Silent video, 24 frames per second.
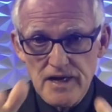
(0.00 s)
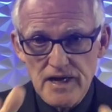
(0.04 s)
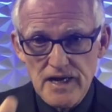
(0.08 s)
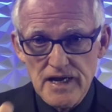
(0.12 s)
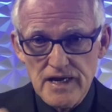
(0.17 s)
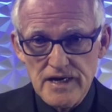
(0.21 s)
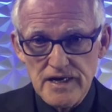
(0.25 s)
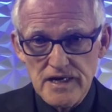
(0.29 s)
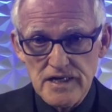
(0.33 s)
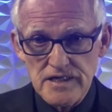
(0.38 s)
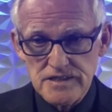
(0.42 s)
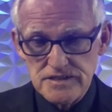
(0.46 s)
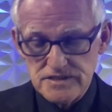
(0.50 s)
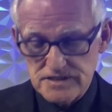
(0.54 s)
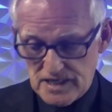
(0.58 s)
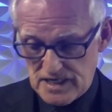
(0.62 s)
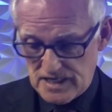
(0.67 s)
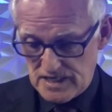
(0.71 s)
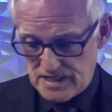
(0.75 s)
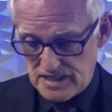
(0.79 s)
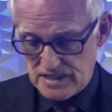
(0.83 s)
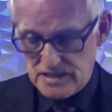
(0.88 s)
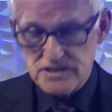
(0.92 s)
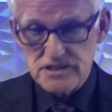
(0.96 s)
It is,
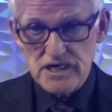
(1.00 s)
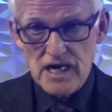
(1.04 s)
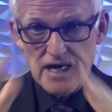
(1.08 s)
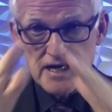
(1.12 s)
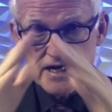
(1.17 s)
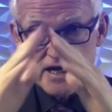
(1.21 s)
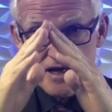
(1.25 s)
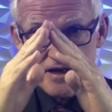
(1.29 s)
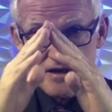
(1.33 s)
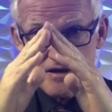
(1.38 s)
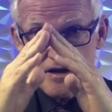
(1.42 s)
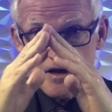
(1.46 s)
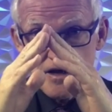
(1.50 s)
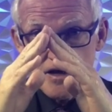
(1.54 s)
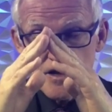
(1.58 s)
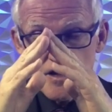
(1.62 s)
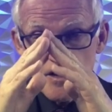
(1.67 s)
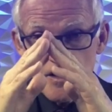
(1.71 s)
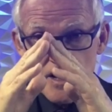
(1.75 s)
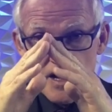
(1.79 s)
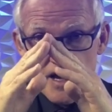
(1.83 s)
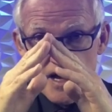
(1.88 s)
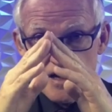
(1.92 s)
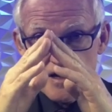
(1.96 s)
it is like a,
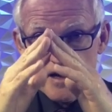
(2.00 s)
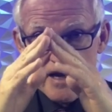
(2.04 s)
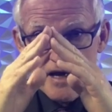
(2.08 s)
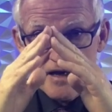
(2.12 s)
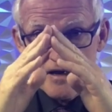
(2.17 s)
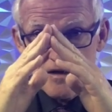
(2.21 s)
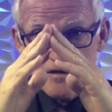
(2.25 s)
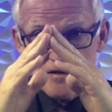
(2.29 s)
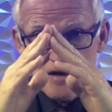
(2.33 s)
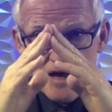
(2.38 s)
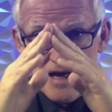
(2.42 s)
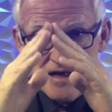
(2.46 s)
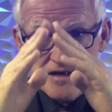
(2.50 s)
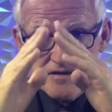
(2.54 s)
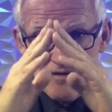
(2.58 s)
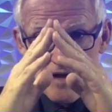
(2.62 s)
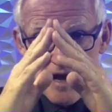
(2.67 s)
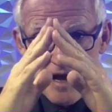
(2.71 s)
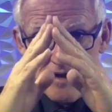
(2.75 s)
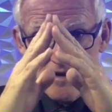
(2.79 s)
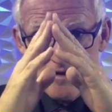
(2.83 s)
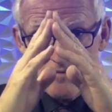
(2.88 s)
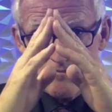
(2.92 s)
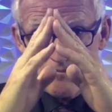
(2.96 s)
a, a,
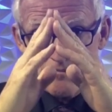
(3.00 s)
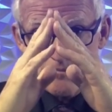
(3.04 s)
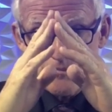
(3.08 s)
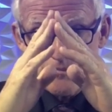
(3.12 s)
a,